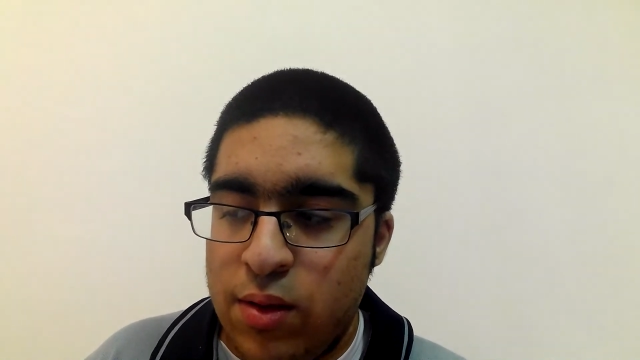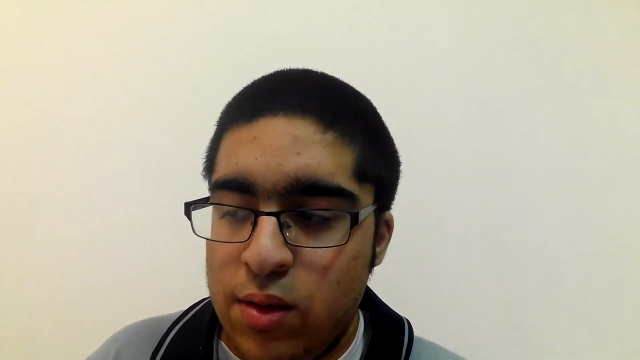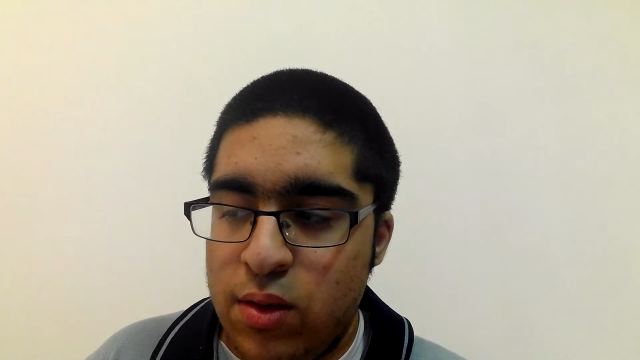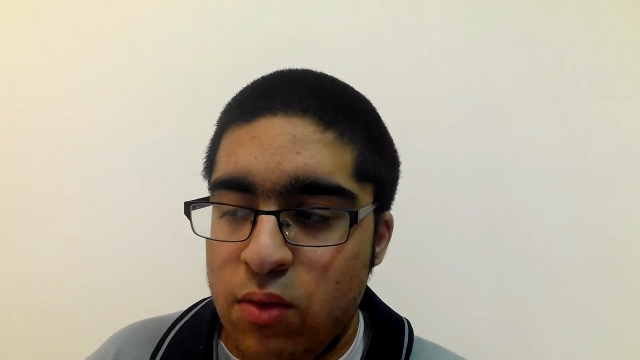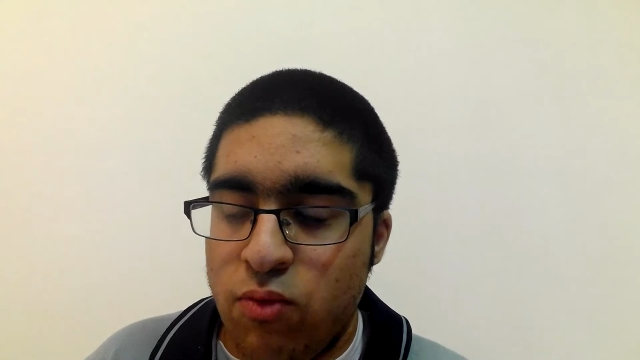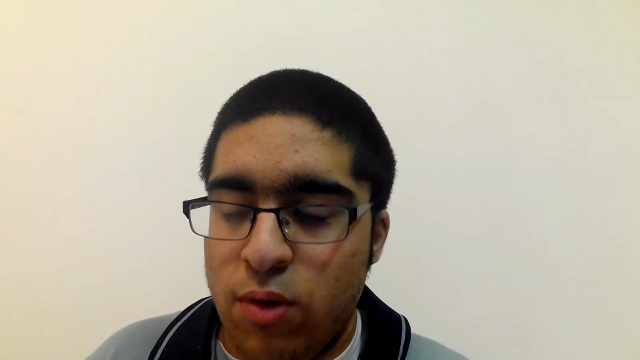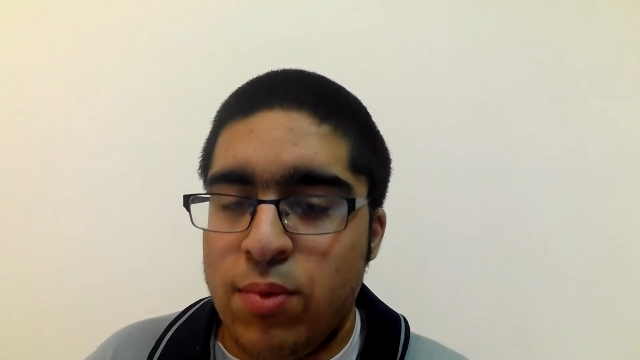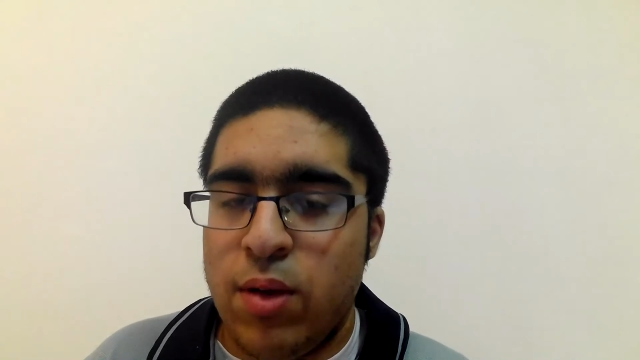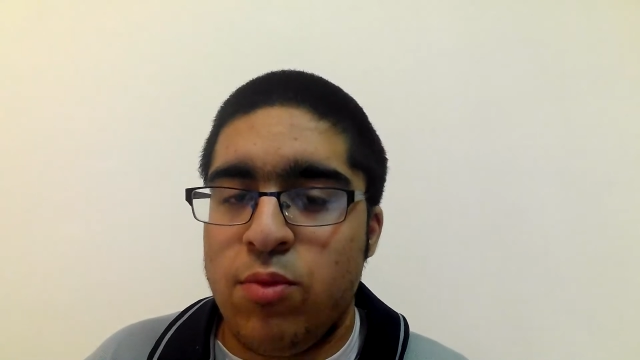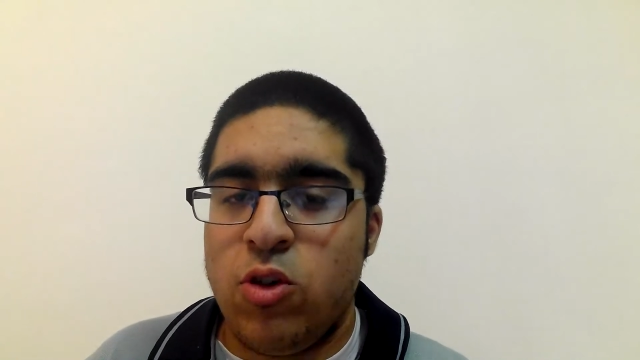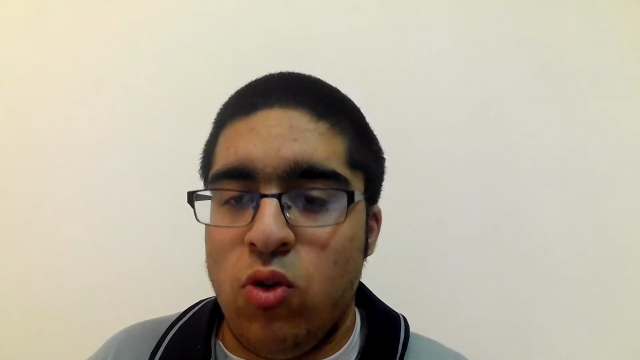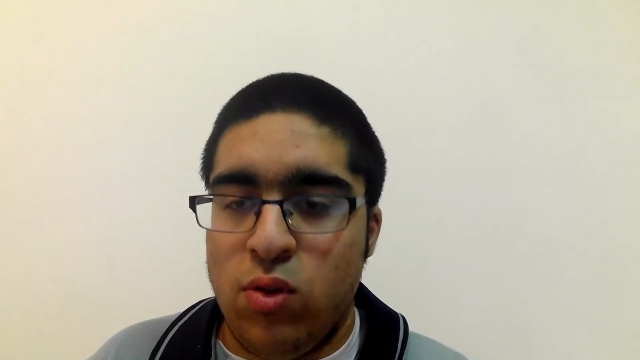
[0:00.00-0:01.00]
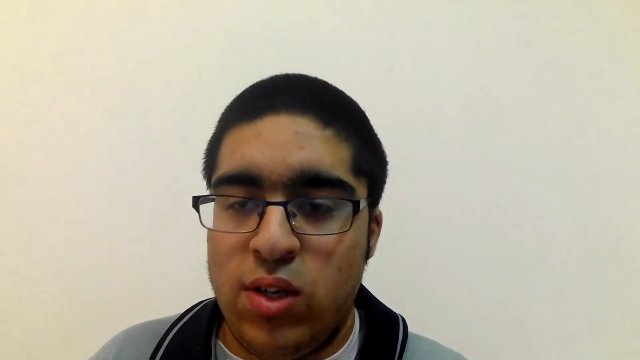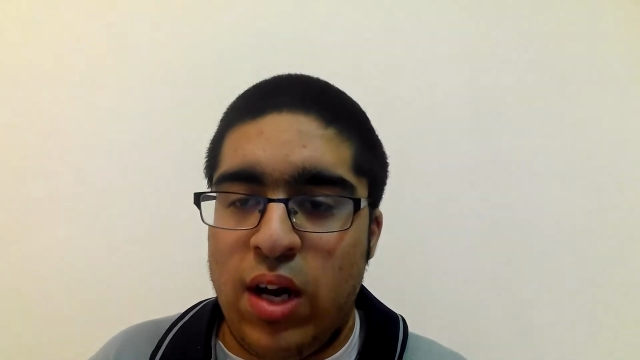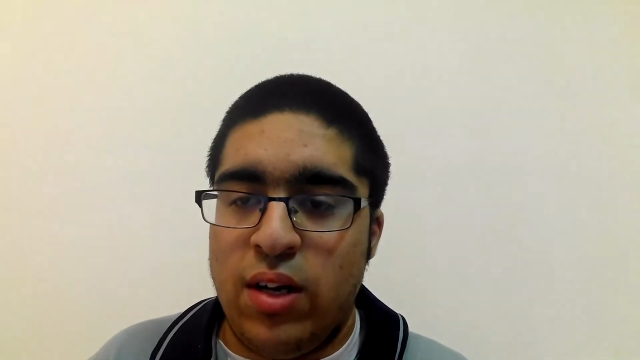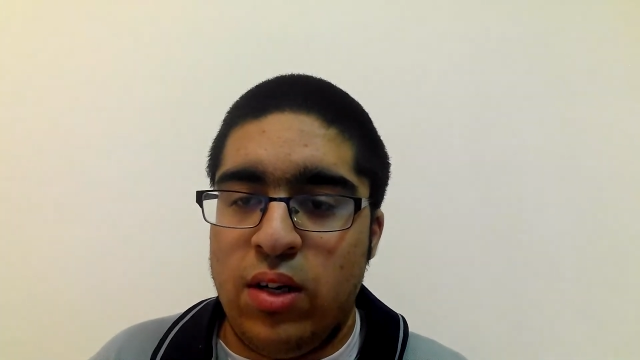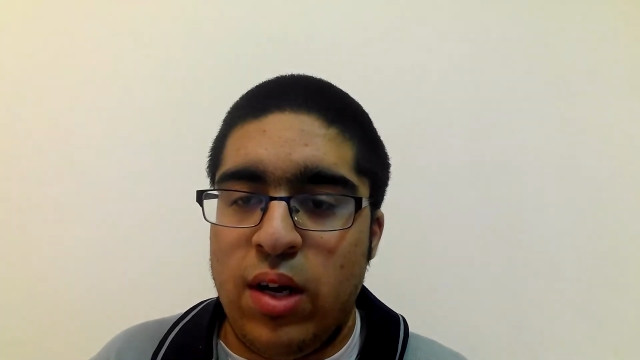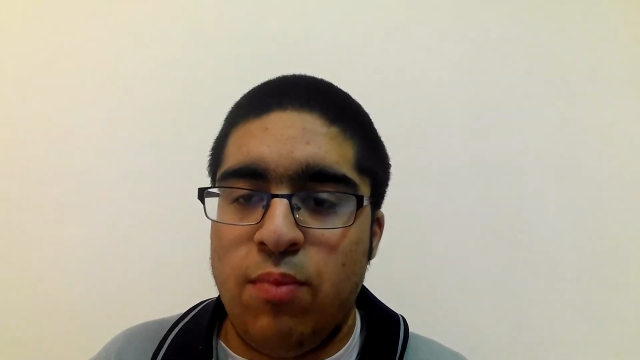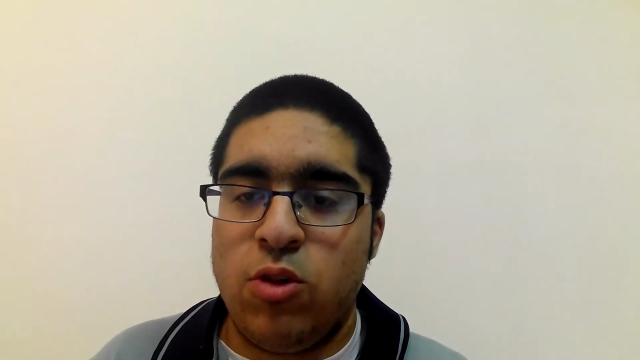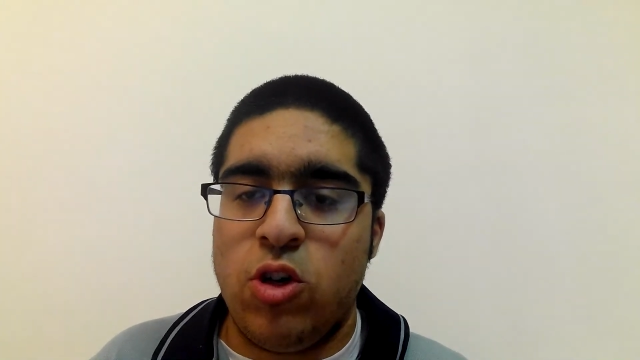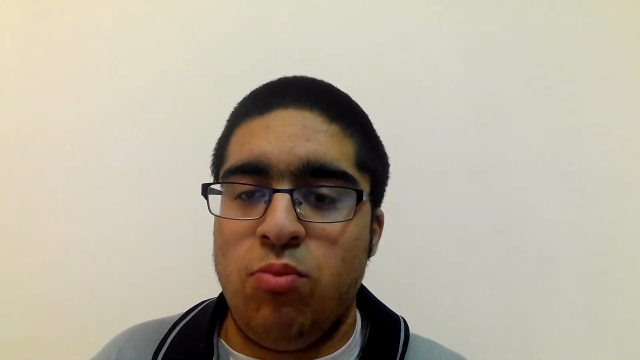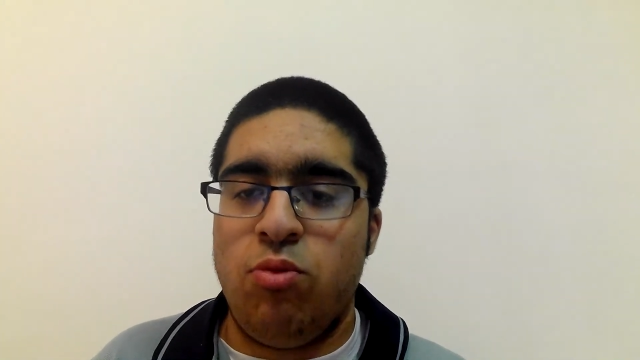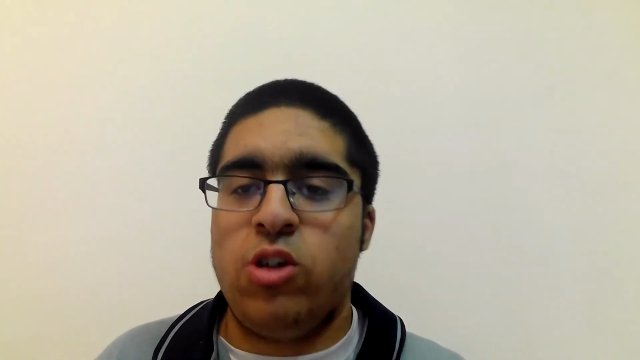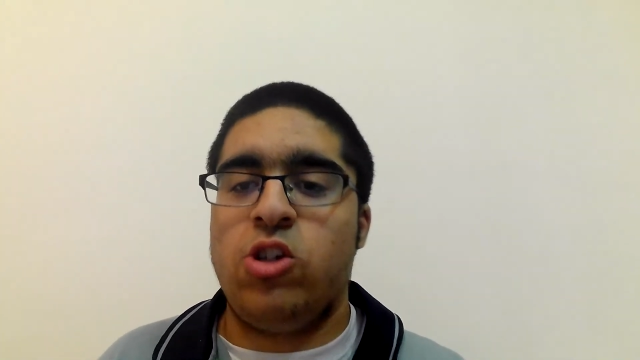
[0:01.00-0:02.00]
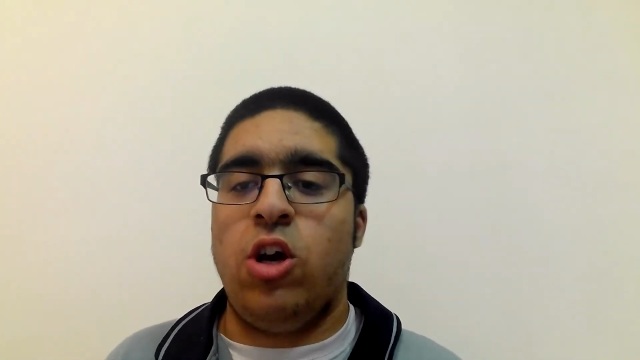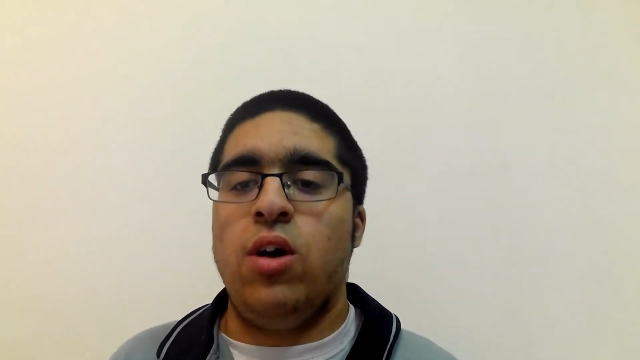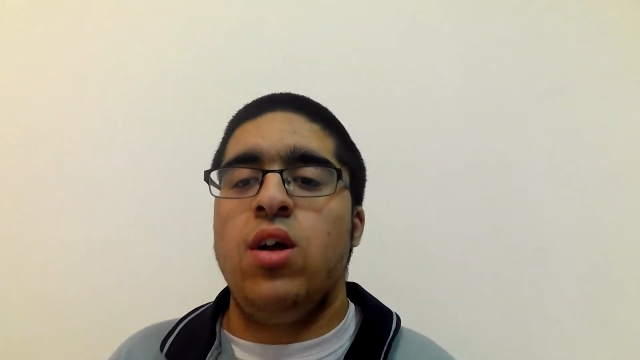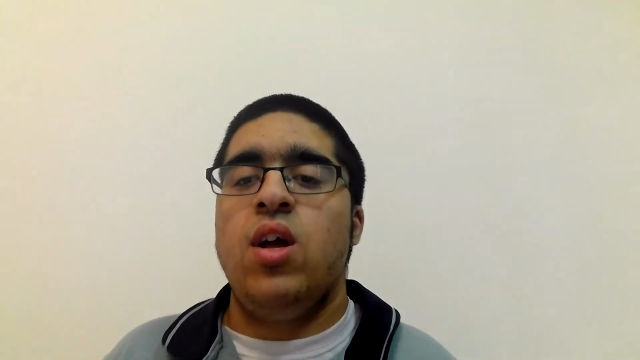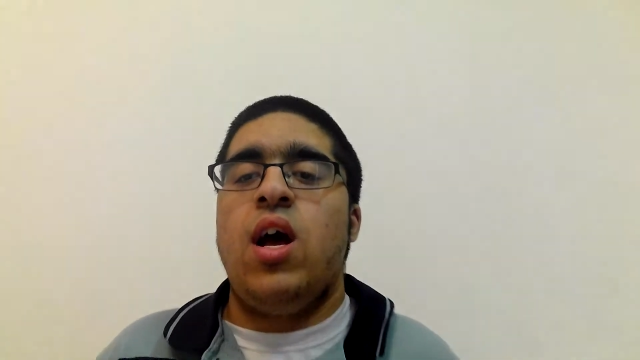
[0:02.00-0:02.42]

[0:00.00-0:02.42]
room temperature, or standard temperature and pressure.